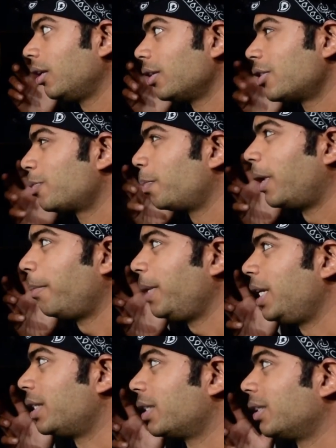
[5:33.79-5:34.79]
It's
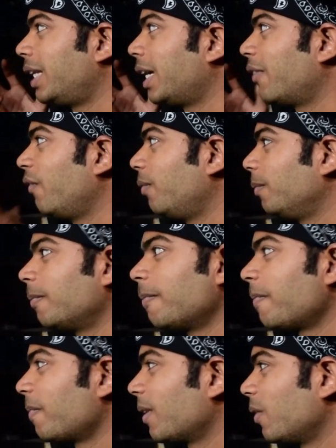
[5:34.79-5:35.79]
amazing, like
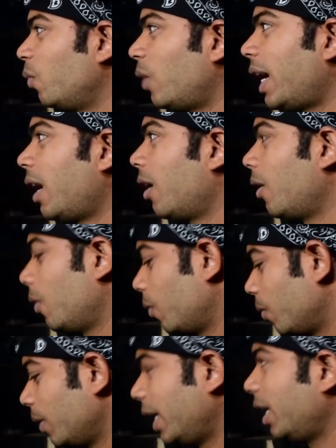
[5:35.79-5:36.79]
wow.
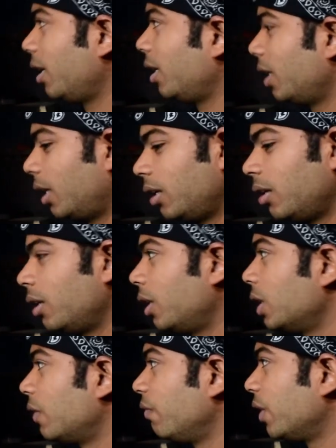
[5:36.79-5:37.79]
And
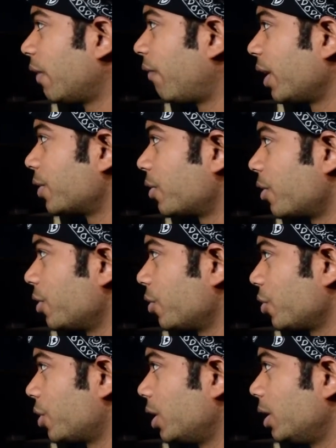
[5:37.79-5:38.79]
another VFX
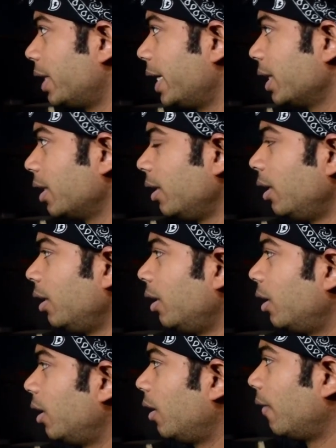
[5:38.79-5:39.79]
transition, like
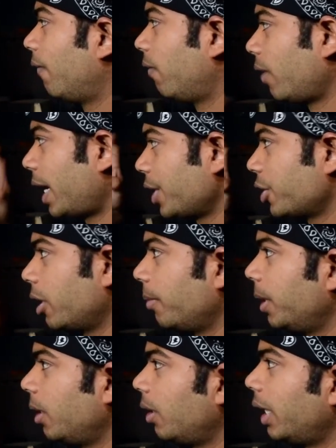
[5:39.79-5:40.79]
a flash
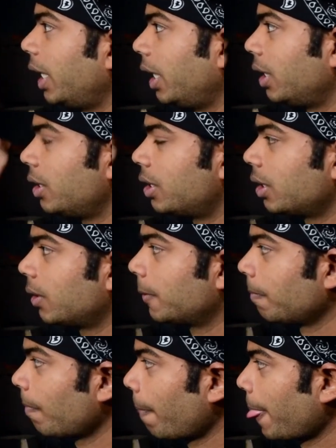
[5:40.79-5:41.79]
come in and
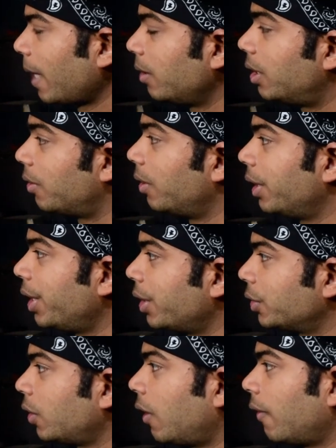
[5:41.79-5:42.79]
with the
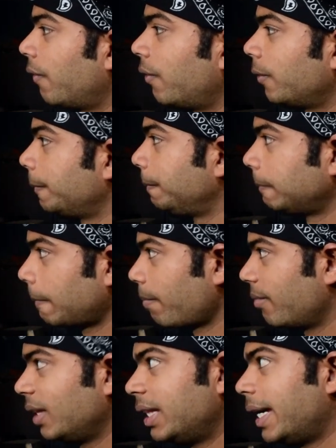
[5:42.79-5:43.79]
glares of
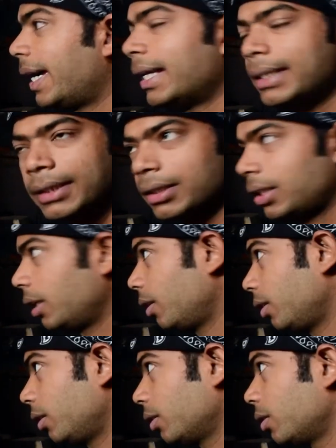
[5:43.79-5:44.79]
that
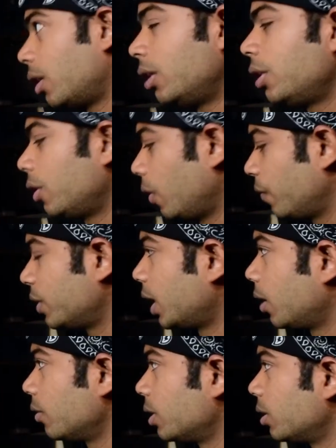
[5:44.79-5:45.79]
thunder of
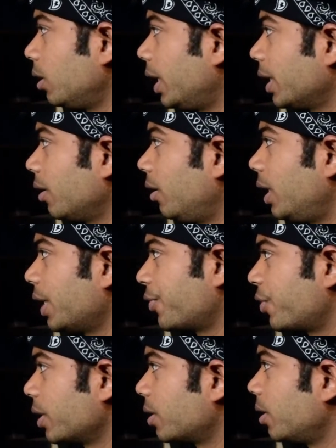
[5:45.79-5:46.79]
sounds, like
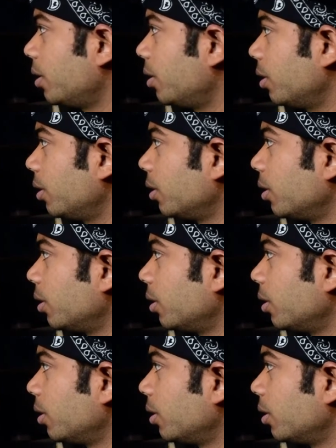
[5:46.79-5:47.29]
electric thunder.